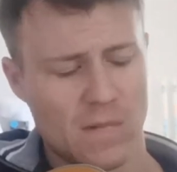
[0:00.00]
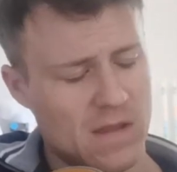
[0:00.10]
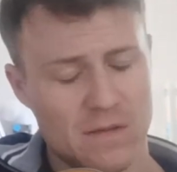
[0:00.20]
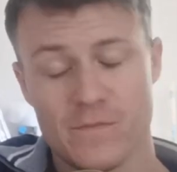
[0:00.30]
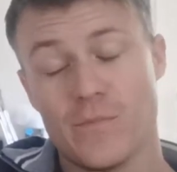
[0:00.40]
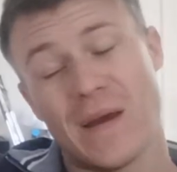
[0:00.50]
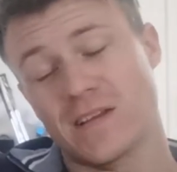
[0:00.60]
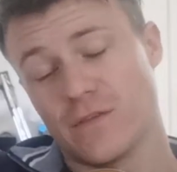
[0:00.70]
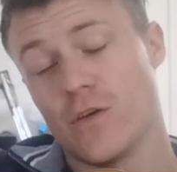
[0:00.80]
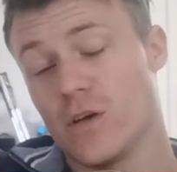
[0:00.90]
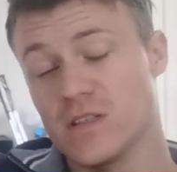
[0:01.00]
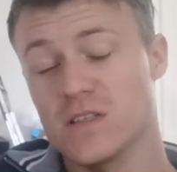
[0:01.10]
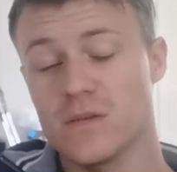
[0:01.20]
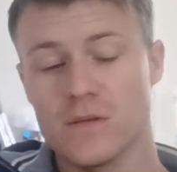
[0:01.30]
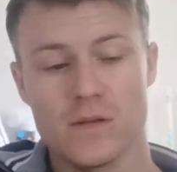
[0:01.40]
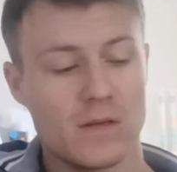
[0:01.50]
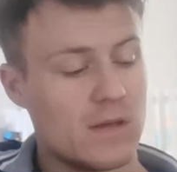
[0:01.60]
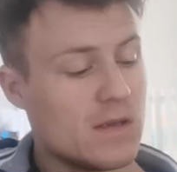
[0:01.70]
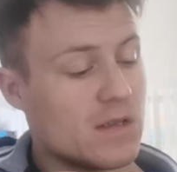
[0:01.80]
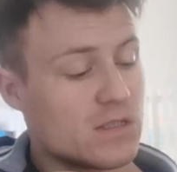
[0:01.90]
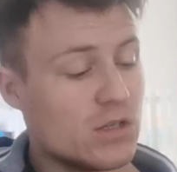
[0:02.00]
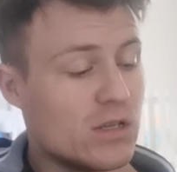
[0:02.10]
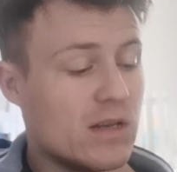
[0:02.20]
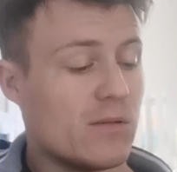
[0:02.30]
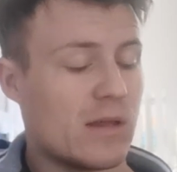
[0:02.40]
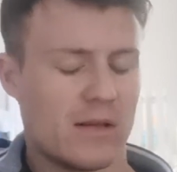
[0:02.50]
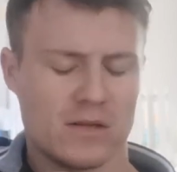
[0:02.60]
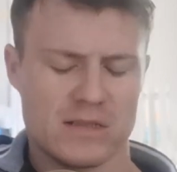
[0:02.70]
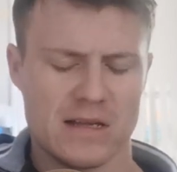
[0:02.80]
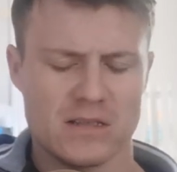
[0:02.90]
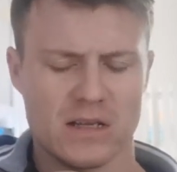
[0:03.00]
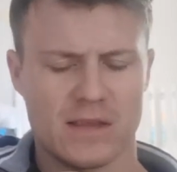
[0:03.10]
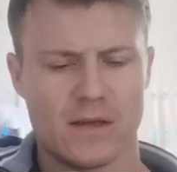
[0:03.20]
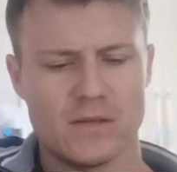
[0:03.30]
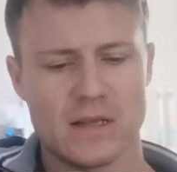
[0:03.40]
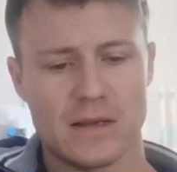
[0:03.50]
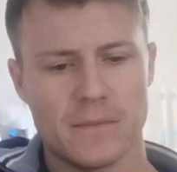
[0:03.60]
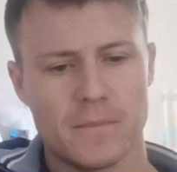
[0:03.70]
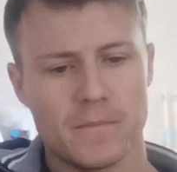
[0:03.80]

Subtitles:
and then back to 1st. So you can hear what that sounds like though. It's like,